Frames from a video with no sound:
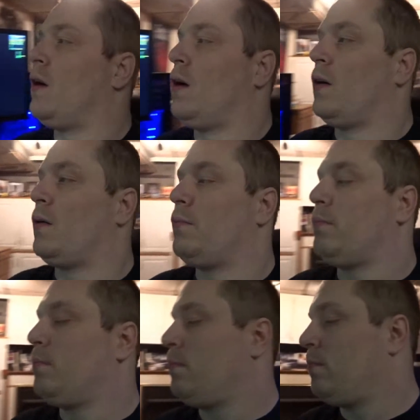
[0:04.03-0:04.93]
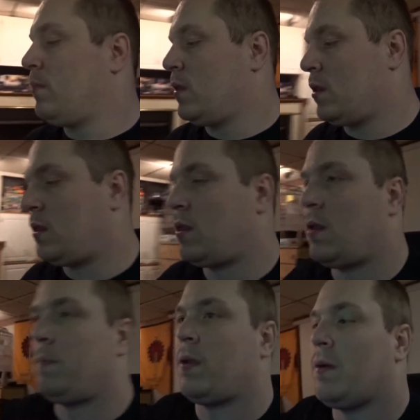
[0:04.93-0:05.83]
Um,
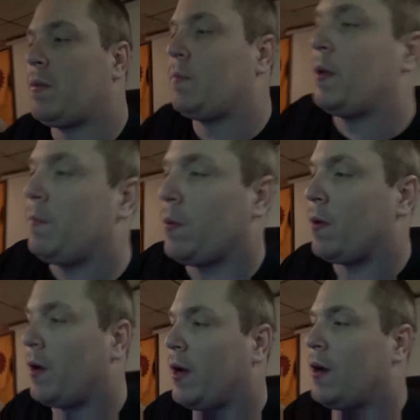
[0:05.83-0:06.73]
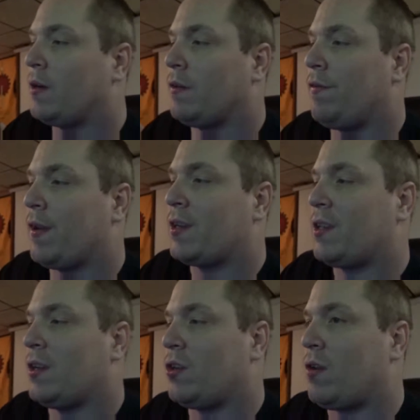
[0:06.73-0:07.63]
the plumber people are here to fix
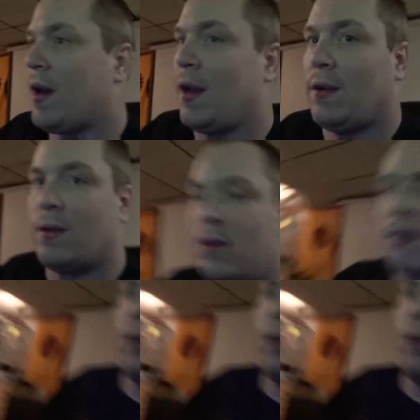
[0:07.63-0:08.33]
the drains